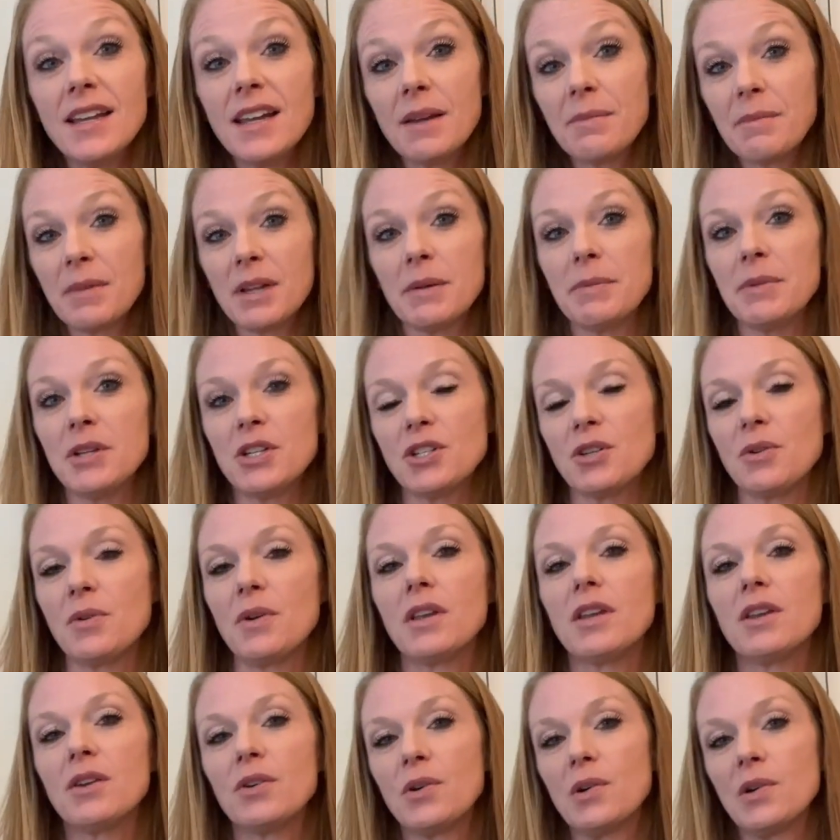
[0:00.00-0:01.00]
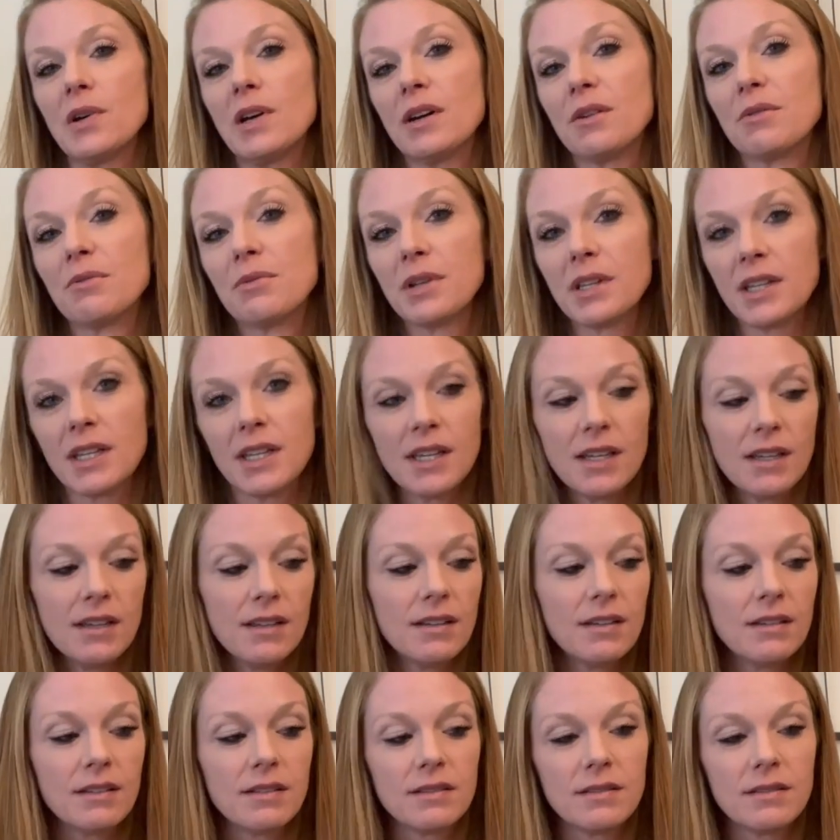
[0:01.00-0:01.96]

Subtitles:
I'm going to be showing you a really